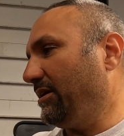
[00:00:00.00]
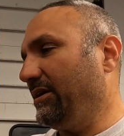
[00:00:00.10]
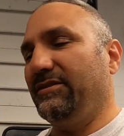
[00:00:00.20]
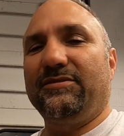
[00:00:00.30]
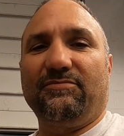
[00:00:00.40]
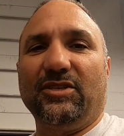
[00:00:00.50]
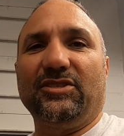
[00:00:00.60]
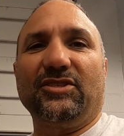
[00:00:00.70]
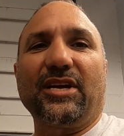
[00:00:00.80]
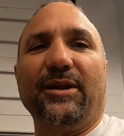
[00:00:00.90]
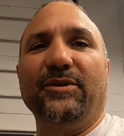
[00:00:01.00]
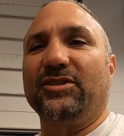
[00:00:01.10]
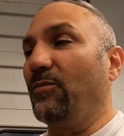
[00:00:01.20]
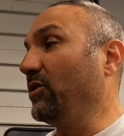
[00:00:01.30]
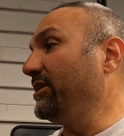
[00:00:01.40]
It's just got to be
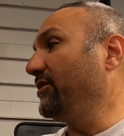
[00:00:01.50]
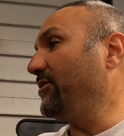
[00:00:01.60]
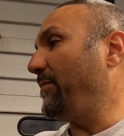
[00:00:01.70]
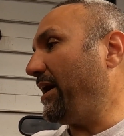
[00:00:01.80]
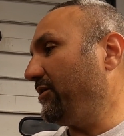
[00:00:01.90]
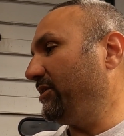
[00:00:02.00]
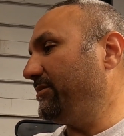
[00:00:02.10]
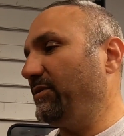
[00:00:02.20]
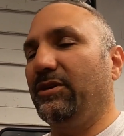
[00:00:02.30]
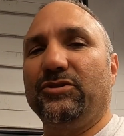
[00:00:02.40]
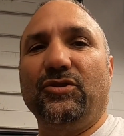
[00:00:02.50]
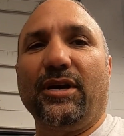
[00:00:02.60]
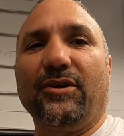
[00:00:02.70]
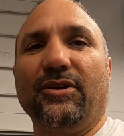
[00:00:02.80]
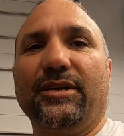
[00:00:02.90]
somewhere near the battery, because you
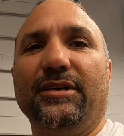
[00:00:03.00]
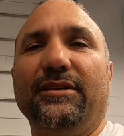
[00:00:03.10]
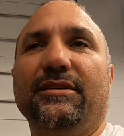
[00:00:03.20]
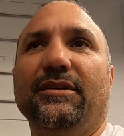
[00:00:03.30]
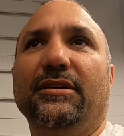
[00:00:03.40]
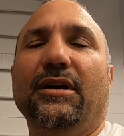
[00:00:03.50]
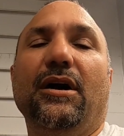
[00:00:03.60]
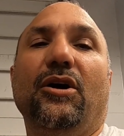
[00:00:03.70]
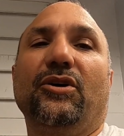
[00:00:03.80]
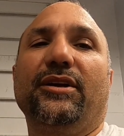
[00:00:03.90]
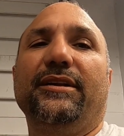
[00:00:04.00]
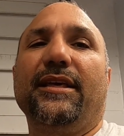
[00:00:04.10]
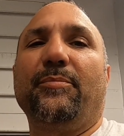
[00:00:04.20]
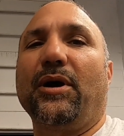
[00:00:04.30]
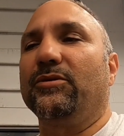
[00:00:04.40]
got to hook into
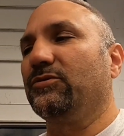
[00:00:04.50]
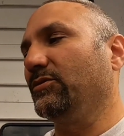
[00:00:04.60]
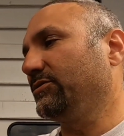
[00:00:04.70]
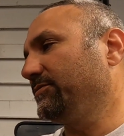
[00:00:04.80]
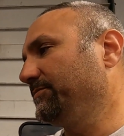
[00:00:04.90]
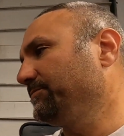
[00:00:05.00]
that power source.